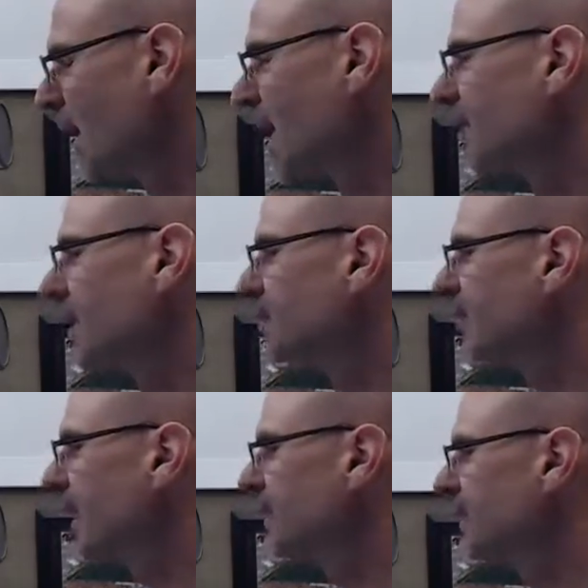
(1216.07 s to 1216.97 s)
Come
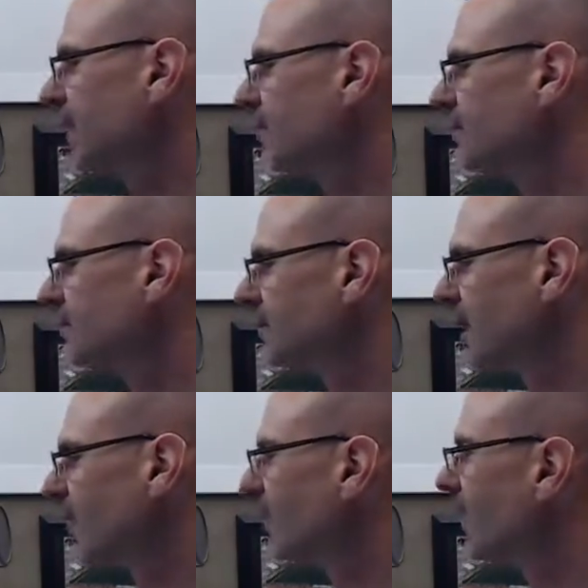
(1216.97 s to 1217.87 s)
check us out.
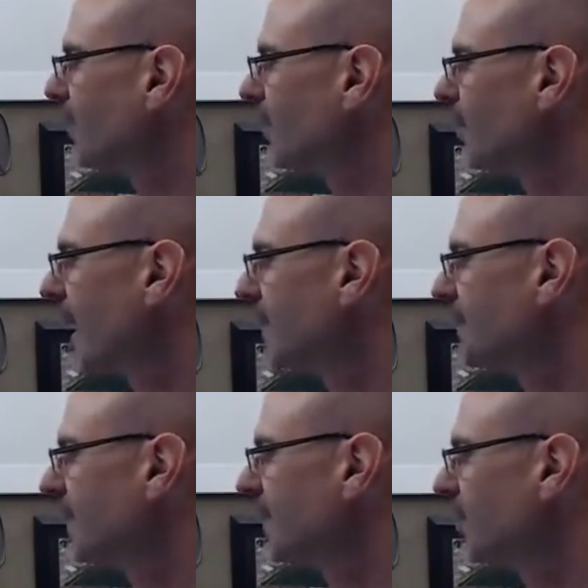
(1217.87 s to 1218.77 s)
We got the buy
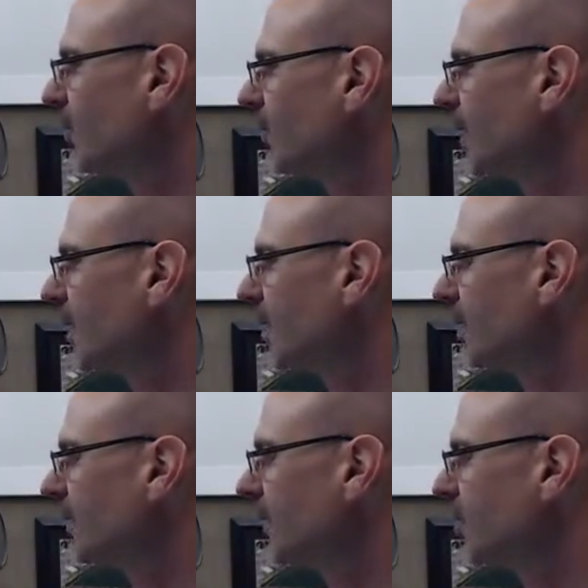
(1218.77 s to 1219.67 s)
10, get one free on all
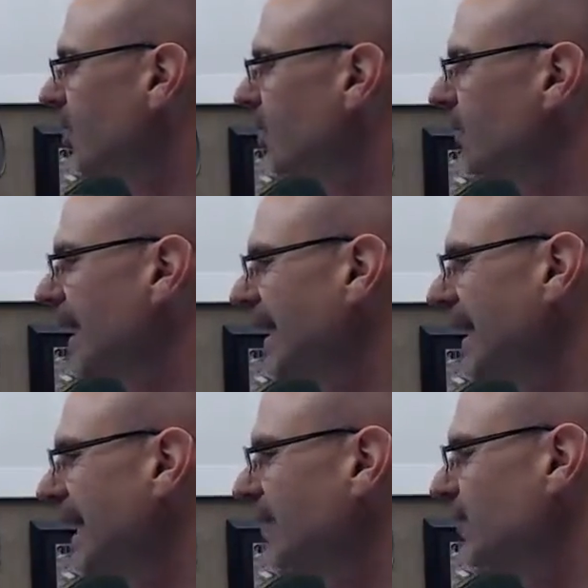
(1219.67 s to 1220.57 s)
of our dog and
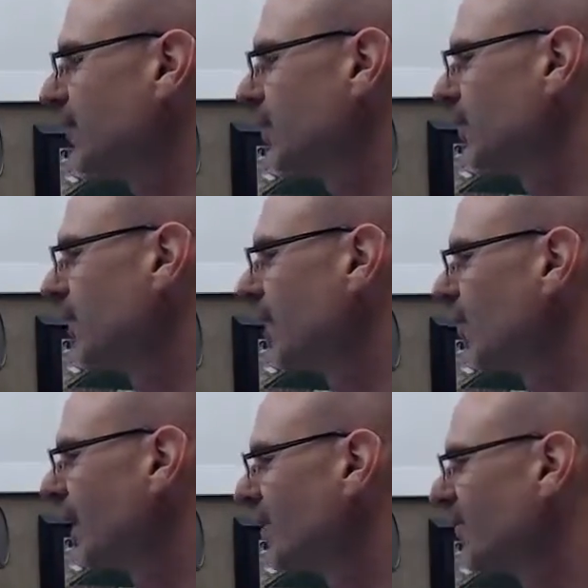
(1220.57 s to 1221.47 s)
cat food. We
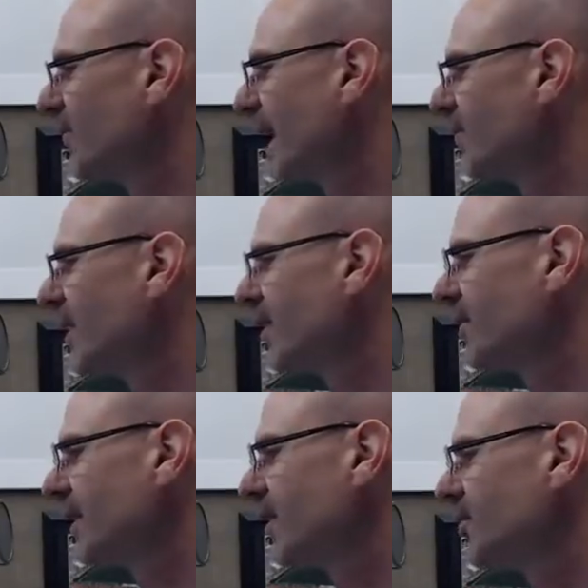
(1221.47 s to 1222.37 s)
got the $5
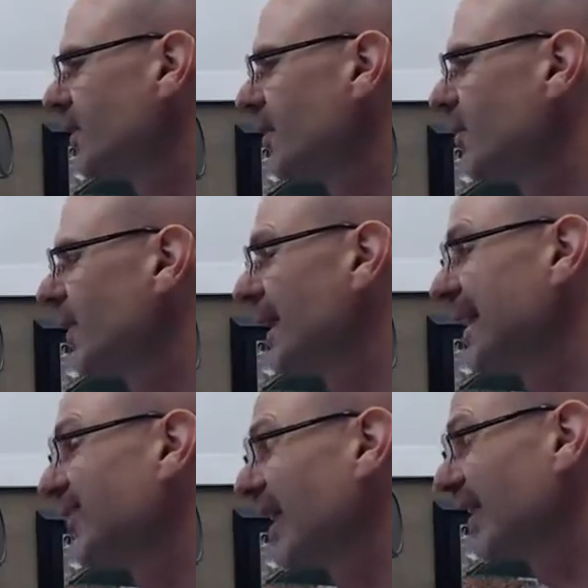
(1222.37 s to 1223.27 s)
nail trim.
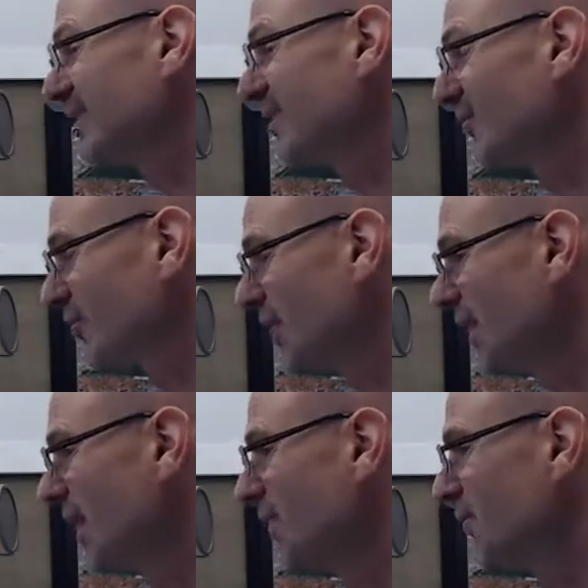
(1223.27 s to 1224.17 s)
It's actually
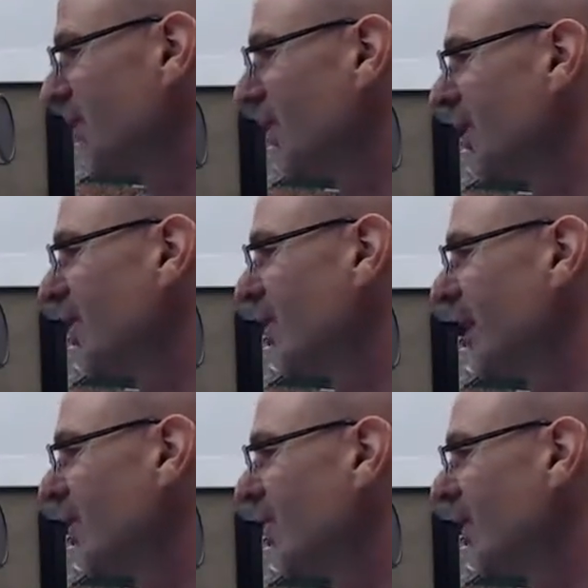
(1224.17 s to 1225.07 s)
free if you bought your
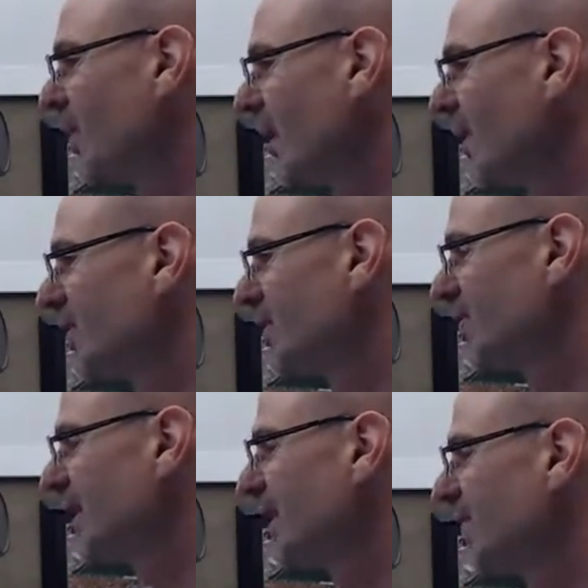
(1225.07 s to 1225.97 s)
pet from us. So
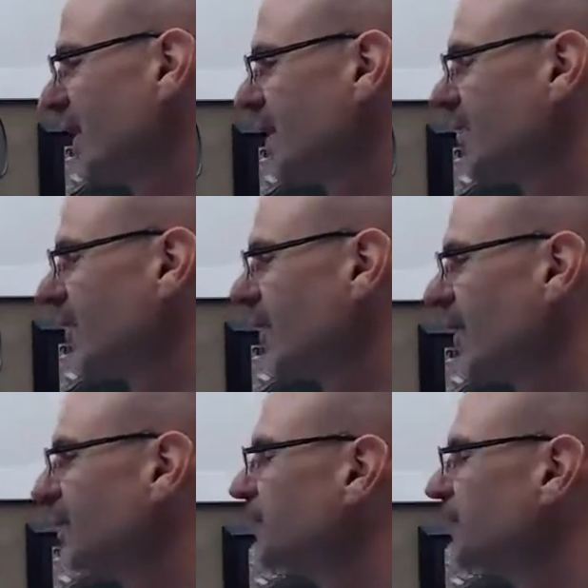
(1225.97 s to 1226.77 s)
take advantage of all that.